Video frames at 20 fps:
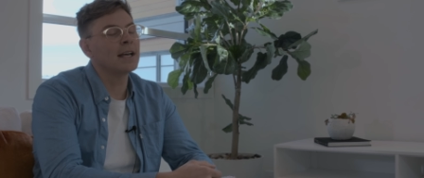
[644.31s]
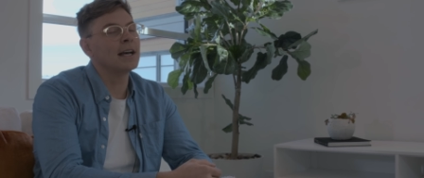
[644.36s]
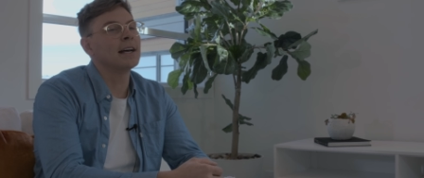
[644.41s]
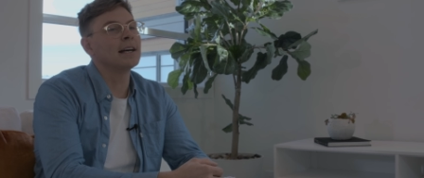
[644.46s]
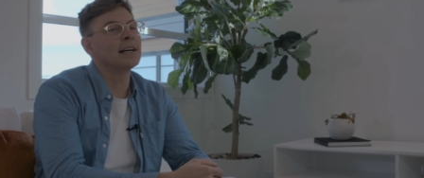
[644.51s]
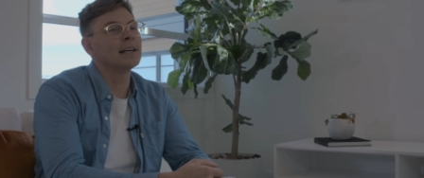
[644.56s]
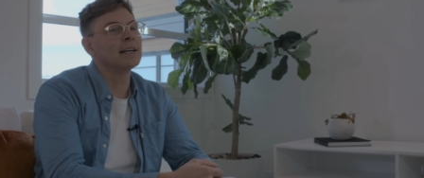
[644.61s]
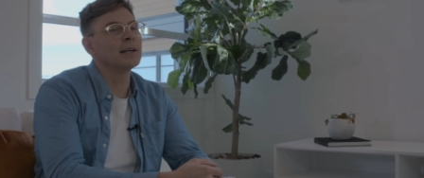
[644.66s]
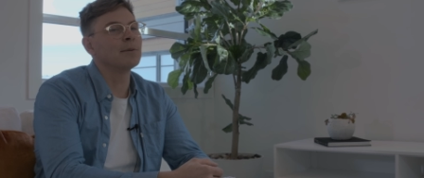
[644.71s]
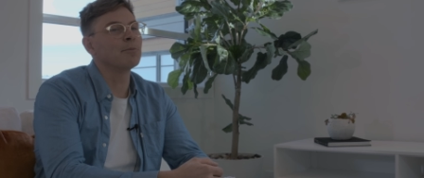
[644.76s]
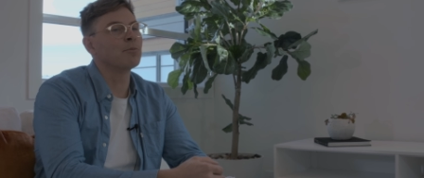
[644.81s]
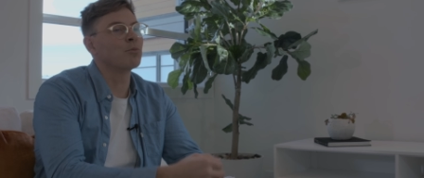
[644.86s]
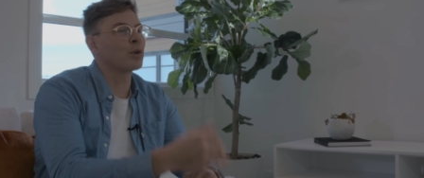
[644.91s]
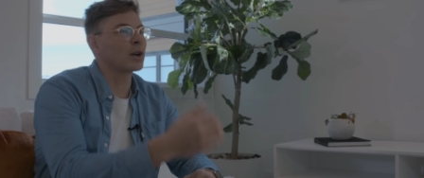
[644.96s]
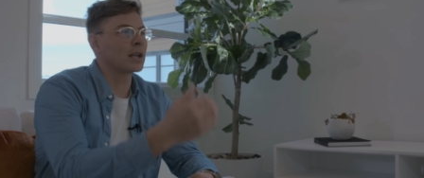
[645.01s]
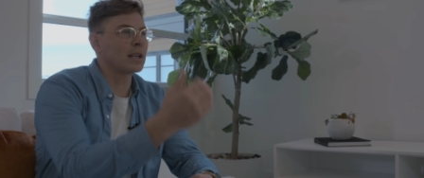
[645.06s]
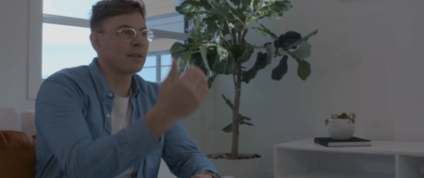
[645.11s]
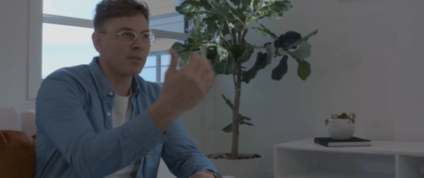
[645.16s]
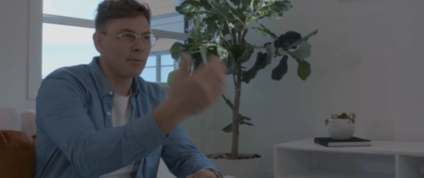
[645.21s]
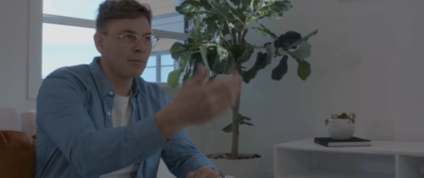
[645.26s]
Um,
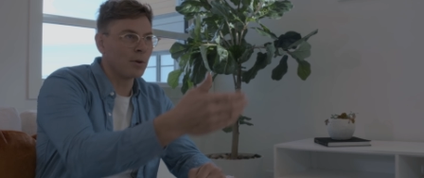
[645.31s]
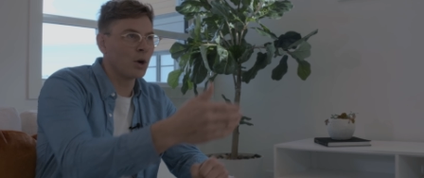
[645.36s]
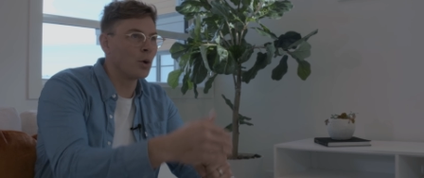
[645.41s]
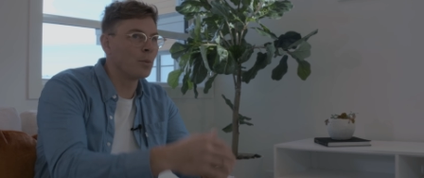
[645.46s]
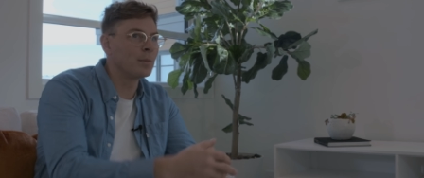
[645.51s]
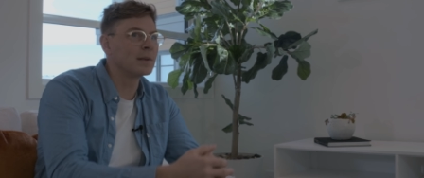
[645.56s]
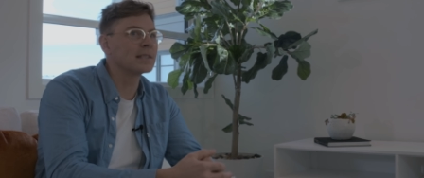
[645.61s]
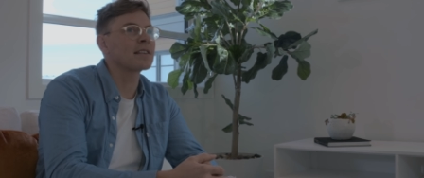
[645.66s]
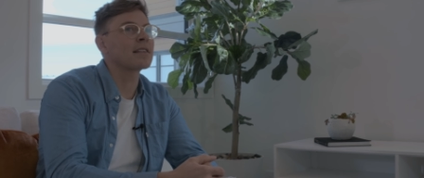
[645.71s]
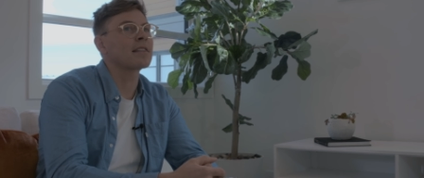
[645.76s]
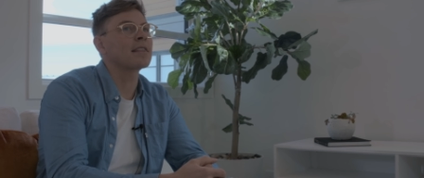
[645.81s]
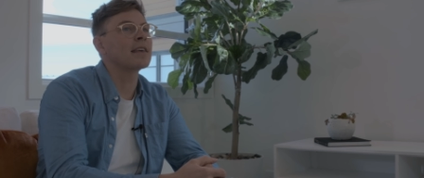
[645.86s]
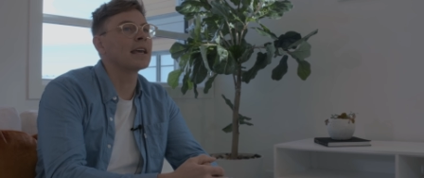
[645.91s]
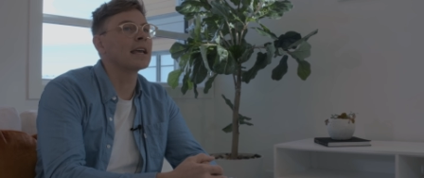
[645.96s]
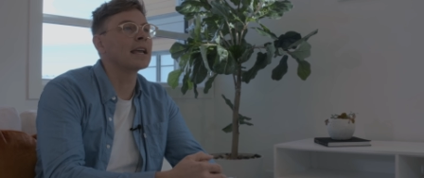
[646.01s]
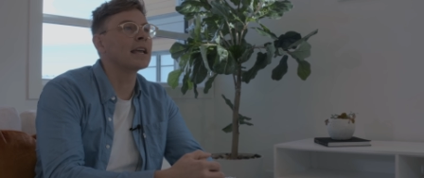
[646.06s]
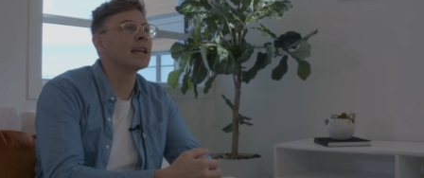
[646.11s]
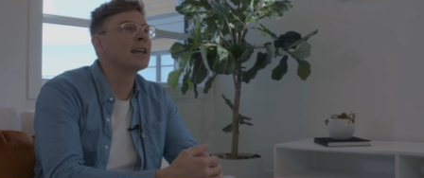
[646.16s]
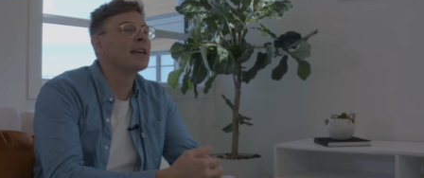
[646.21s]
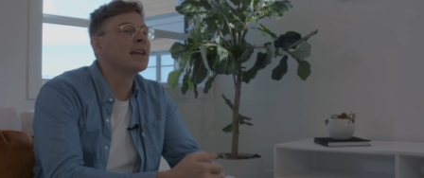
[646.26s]
working from home is a
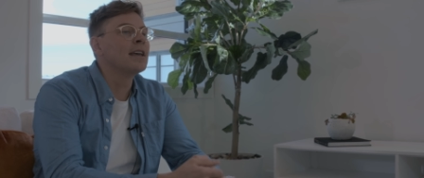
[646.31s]
thing.